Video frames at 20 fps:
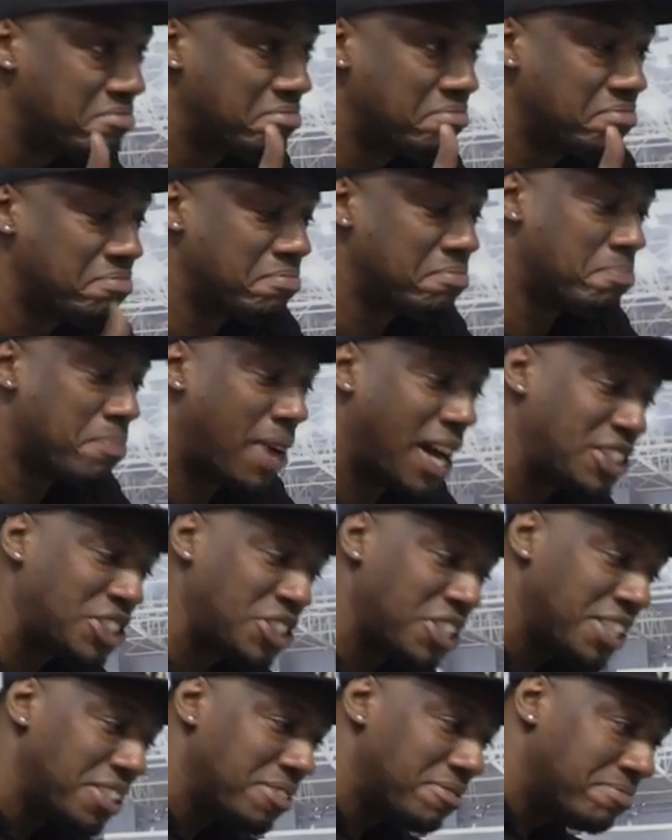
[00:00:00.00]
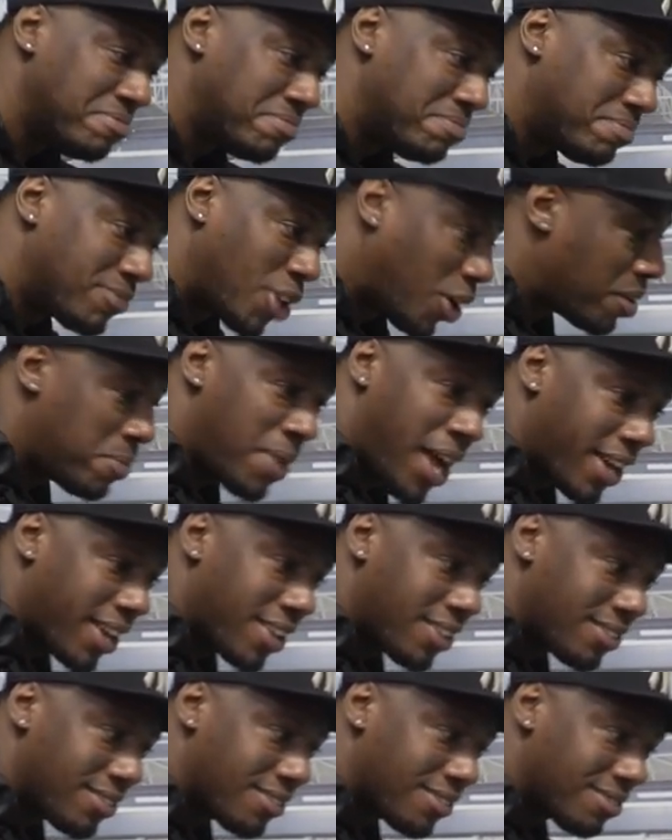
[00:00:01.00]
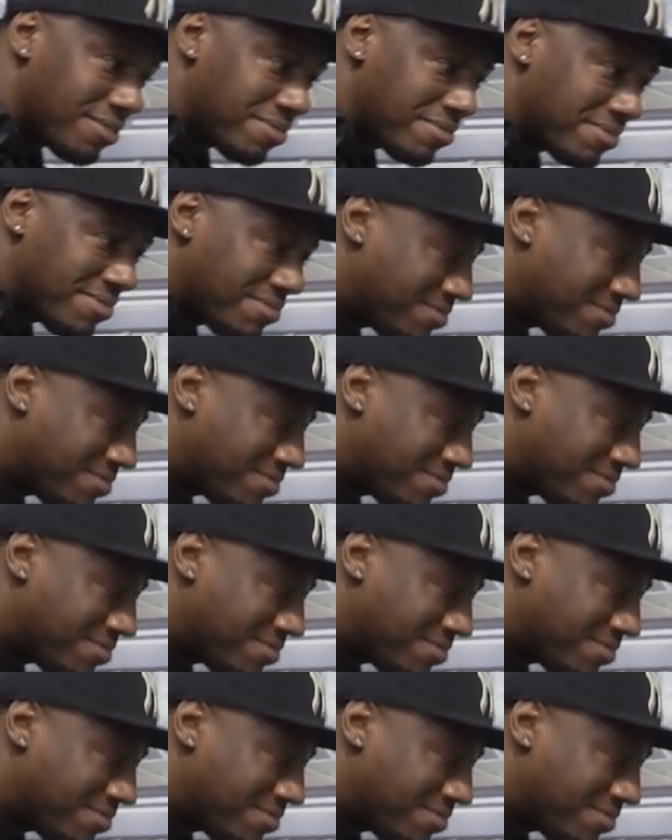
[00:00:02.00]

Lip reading: and then you get like a little VR viewing of